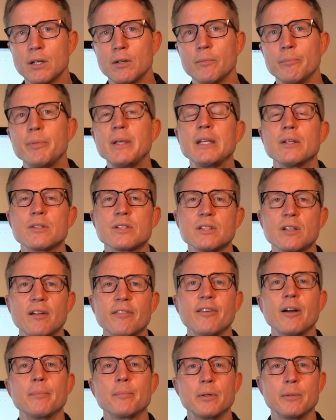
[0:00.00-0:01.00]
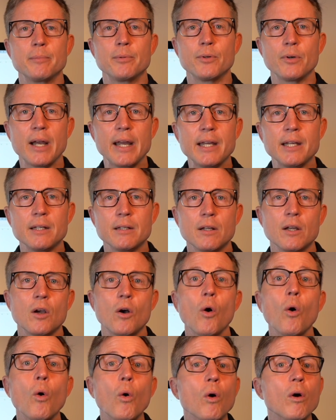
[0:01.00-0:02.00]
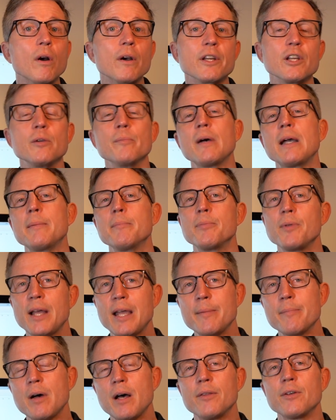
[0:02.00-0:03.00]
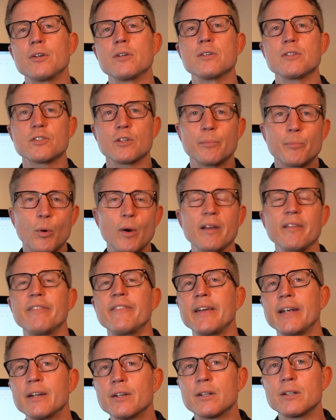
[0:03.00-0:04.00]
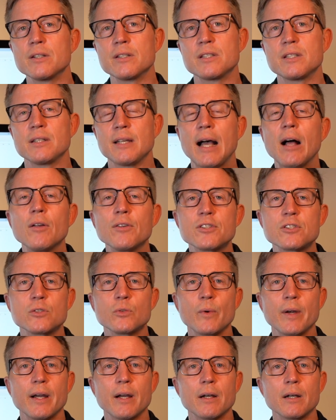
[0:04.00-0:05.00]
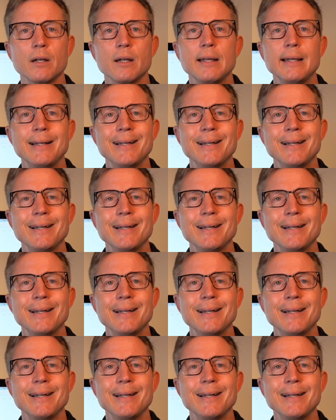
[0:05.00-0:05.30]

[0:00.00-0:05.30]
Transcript: beat yourself up or berate, or you might blame others or point fingers elsewhere